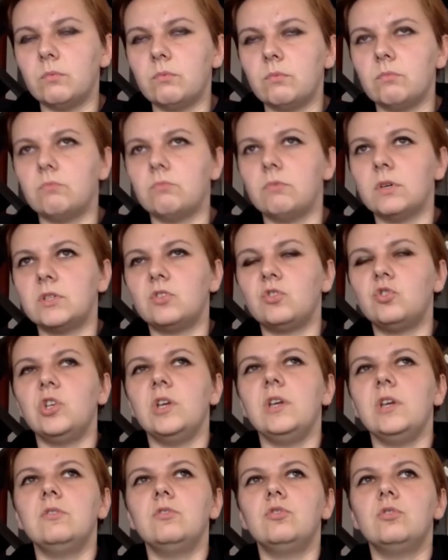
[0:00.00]
what's
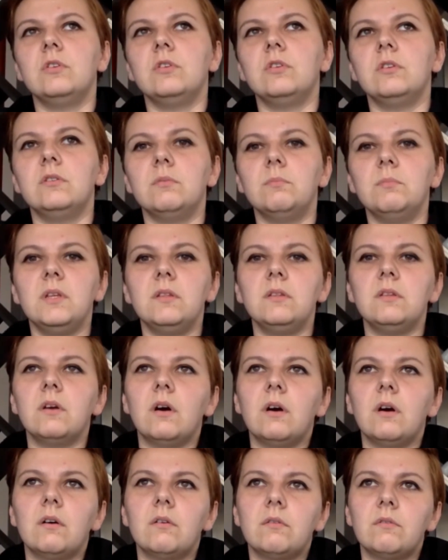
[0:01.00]
changed in the
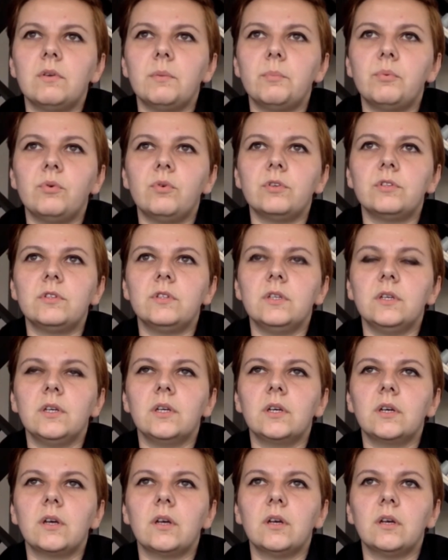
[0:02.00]
media
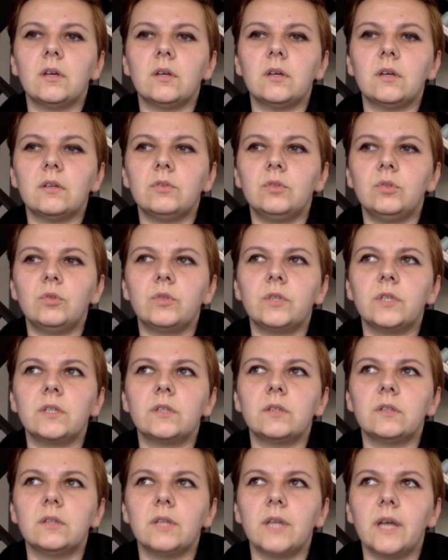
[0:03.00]
reporting during
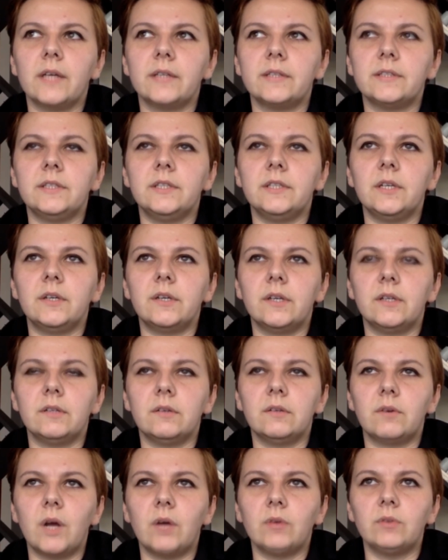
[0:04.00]
last year and
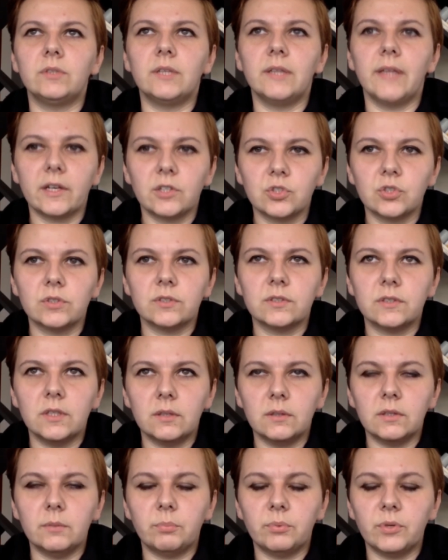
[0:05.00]
around the elections,
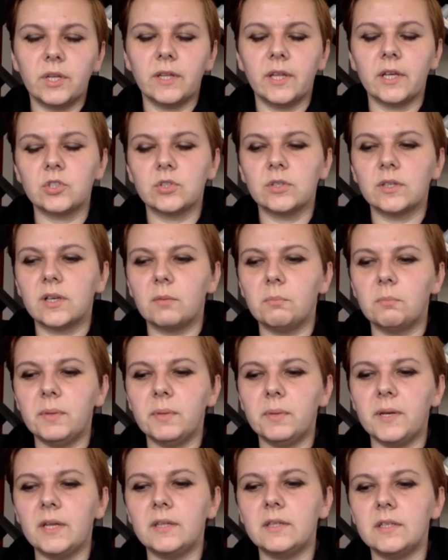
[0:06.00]
the pre-election
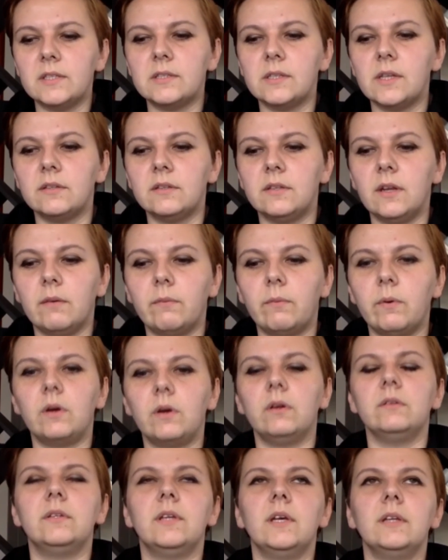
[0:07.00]
campaign, is that there
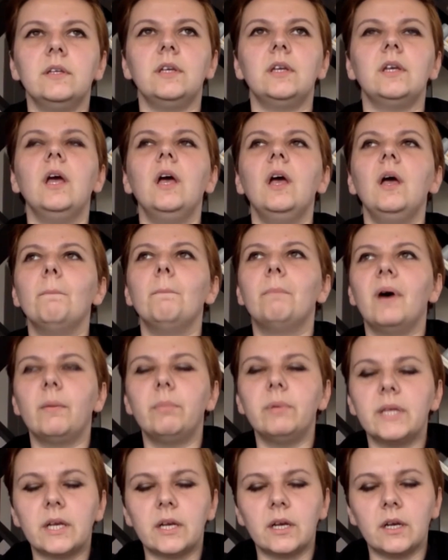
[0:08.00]
weren't any
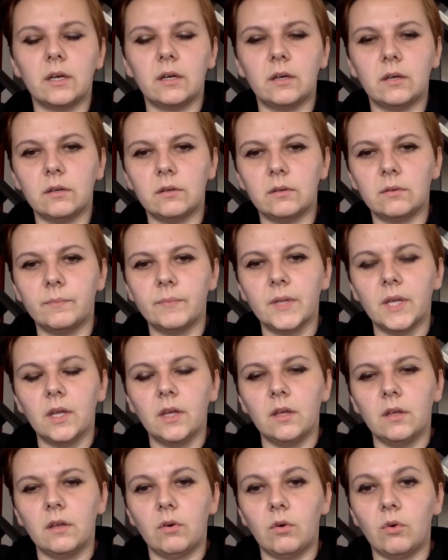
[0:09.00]
public,
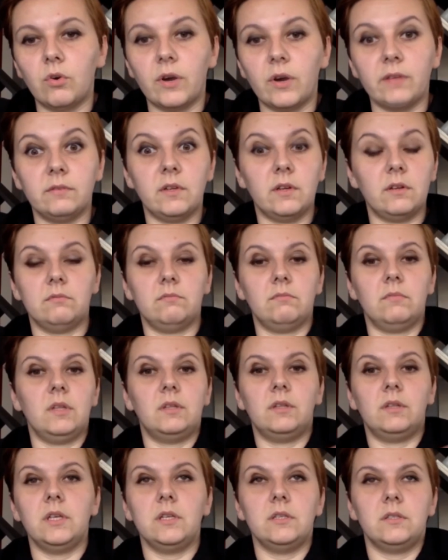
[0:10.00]
or
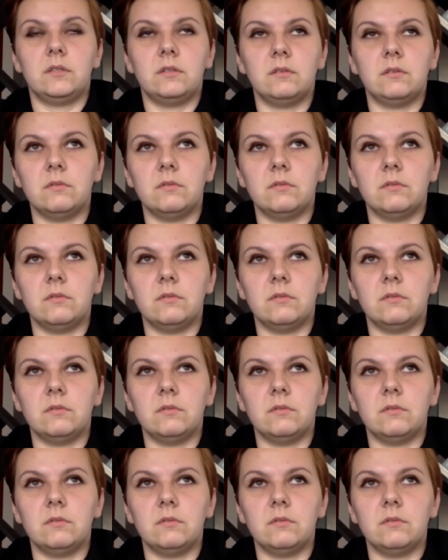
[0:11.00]
at least